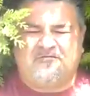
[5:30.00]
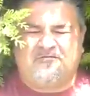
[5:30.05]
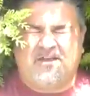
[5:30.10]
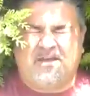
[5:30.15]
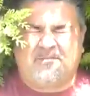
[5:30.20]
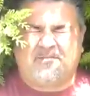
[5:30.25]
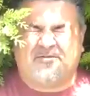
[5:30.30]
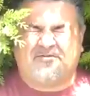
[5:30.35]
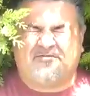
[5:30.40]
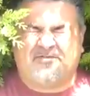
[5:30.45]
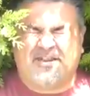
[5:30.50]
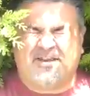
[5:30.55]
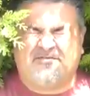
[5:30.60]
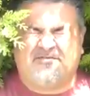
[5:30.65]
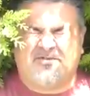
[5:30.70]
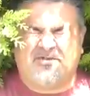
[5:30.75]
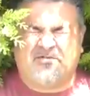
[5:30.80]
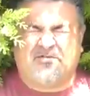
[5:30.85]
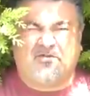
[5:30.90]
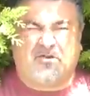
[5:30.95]
Vapor,
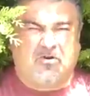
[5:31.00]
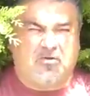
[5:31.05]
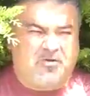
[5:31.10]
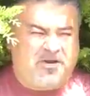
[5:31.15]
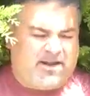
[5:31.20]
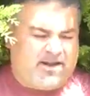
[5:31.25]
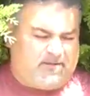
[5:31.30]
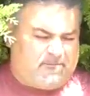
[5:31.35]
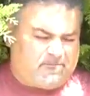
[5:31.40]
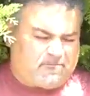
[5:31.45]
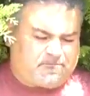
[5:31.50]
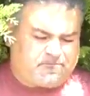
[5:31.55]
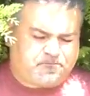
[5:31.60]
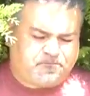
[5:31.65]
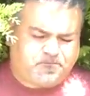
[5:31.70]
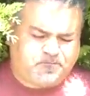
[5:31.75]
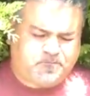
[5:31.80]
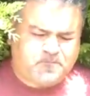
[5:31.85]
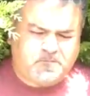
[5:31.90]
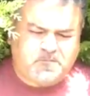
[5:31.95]
flavor, and throat hit.
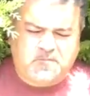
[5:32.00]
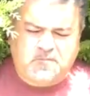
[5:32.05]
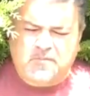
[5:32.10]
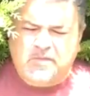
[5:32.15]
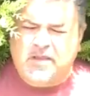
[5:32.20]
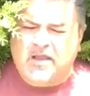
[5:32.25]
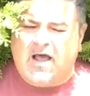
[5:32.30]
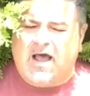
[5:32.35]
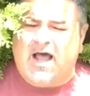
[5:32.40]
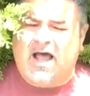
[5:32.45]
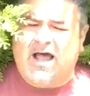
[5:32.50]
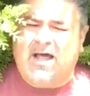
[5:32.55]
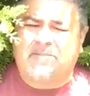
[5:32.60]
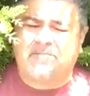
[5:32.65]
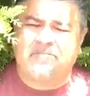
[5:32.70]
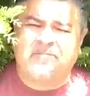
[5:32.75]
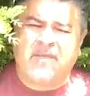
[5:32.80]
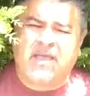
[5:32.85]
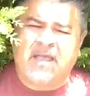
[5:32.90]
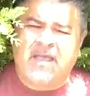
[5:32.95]

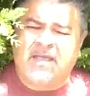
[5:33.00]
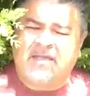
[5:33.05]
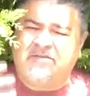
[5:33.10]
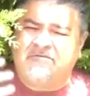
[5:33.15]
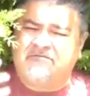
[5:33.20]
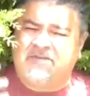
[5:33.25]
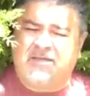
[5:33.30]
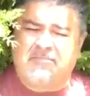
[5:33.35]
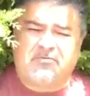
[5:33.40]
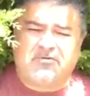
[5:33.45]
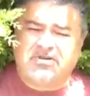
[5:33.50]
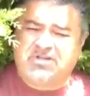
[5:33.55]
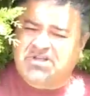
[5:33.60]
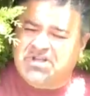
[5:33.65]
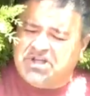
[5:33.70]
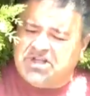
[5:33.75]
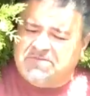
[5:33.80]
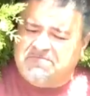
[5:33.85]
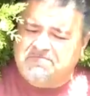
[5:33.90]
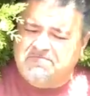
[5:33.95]
Vapor is
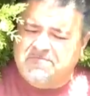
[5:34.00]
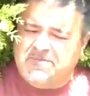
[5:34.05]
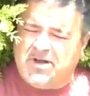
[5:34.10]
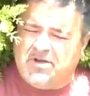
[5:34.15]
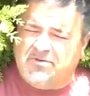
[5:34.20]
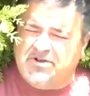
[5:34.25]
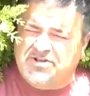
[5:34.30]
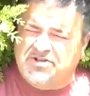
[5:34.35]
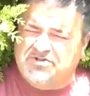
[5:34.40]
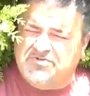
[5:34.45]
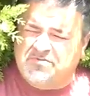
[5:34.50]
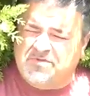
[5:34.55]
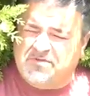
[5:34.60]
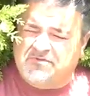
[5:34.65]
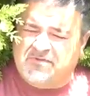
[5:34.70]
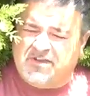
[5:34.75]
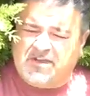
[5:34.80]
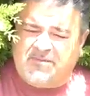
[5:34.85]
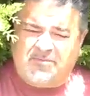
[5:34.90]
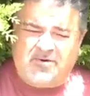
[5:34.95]
good, no issues with the
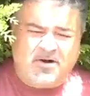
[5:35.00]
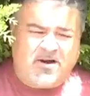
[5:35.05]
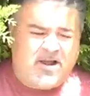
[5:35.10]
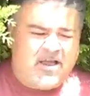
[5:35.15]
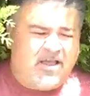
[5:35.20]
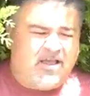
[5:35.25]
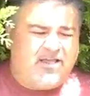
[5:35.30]
vapor.